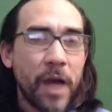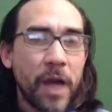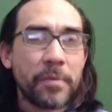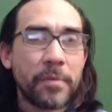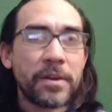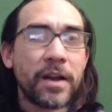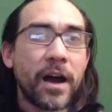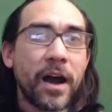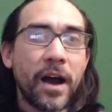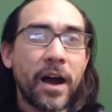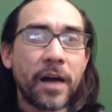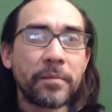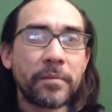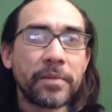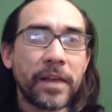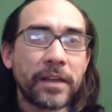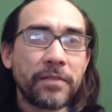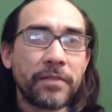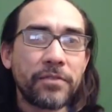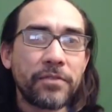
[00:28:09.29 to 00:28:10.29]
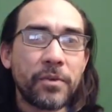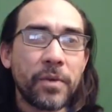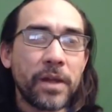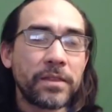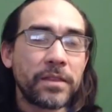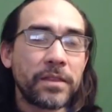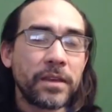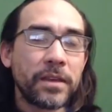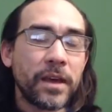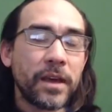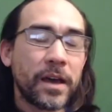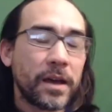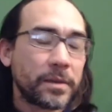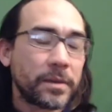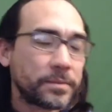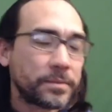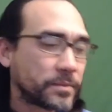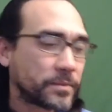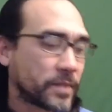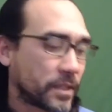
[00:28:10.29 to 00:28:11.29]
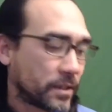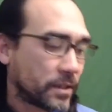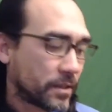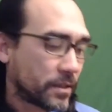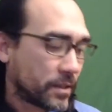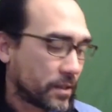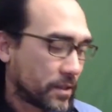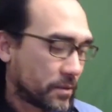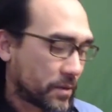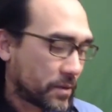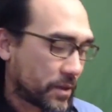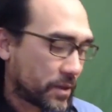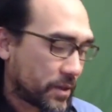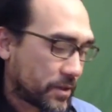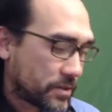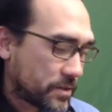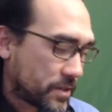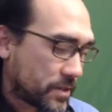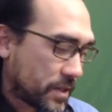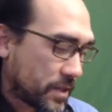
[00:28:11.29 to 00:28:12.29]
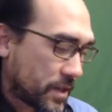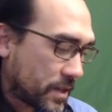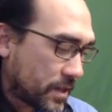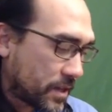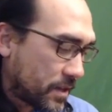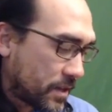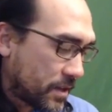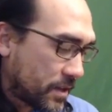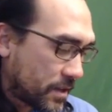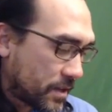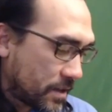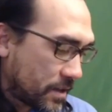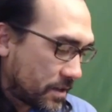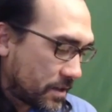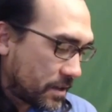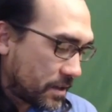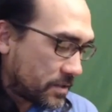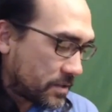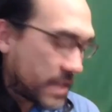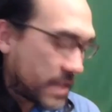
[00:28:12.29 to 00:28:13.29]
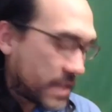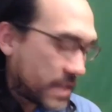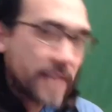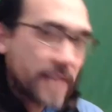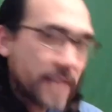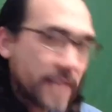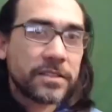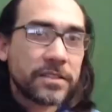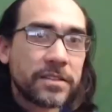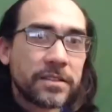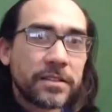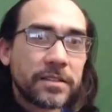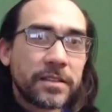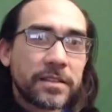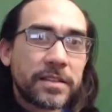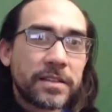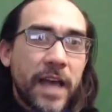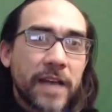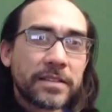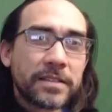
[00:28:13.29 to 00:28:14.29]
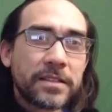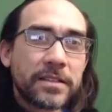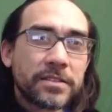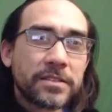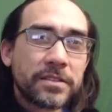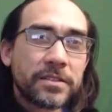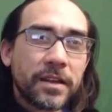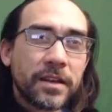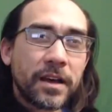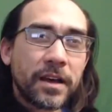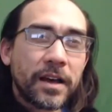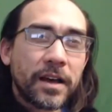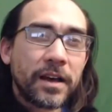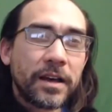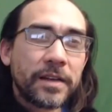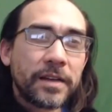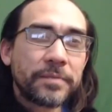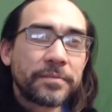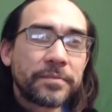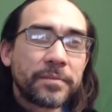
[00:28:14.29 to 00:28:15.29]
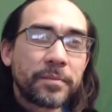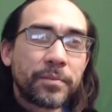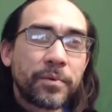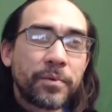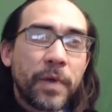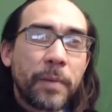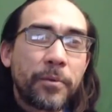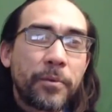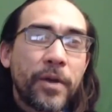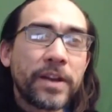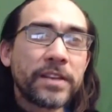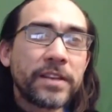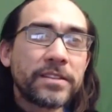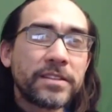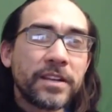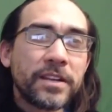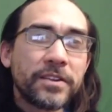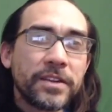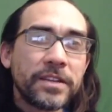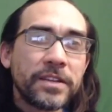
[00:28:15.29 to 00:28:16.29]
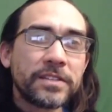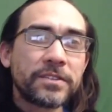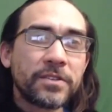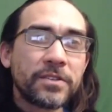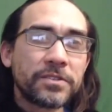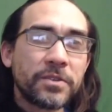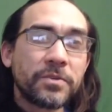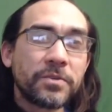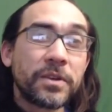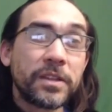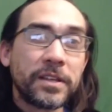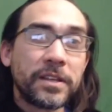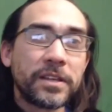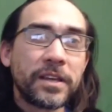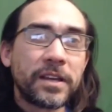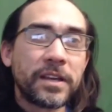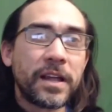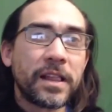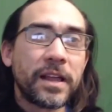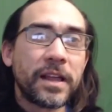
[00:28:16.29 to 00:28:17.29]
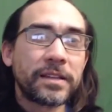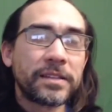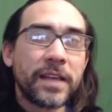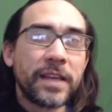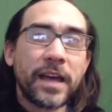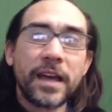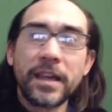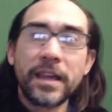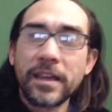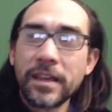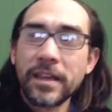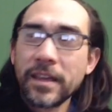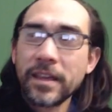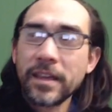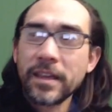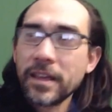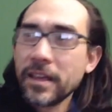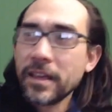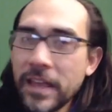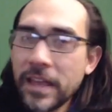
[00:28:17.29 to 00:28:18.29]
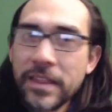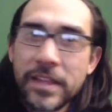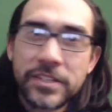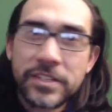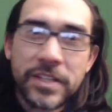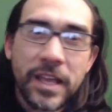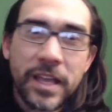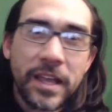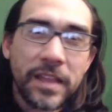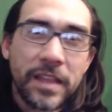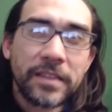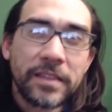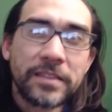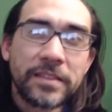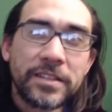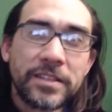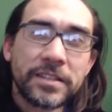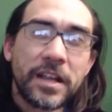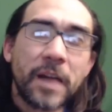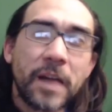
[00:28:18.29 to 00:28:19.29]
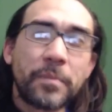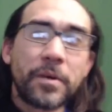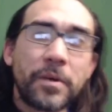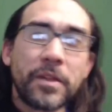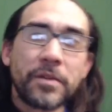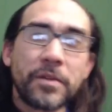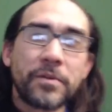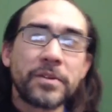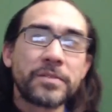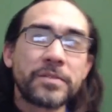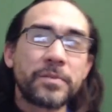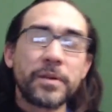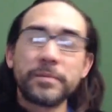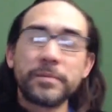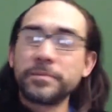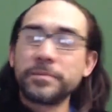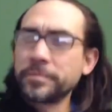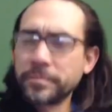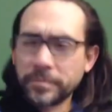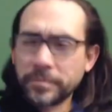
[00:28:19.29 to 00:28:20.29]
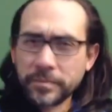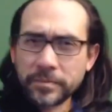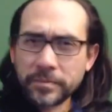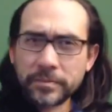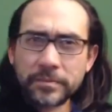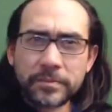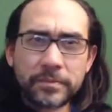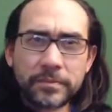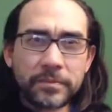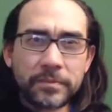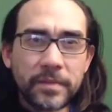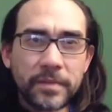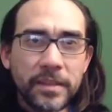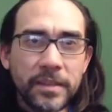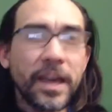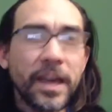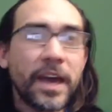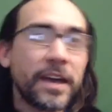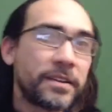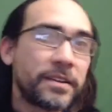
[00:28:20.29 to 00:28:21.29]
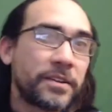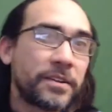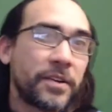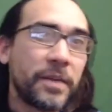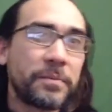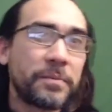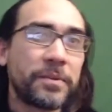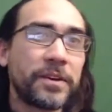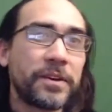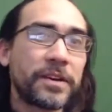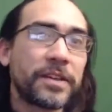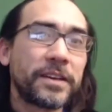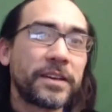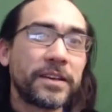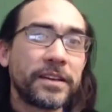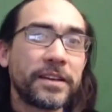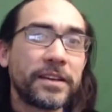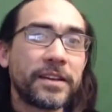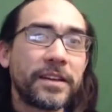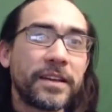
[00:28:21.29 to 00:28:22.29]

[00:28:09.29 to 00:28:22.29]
Robin Hobb. Like if you read the what are those the Assassin's Apprentice series, those are really good. I like that. And then she has a couple other ones, but. Yeah, great book.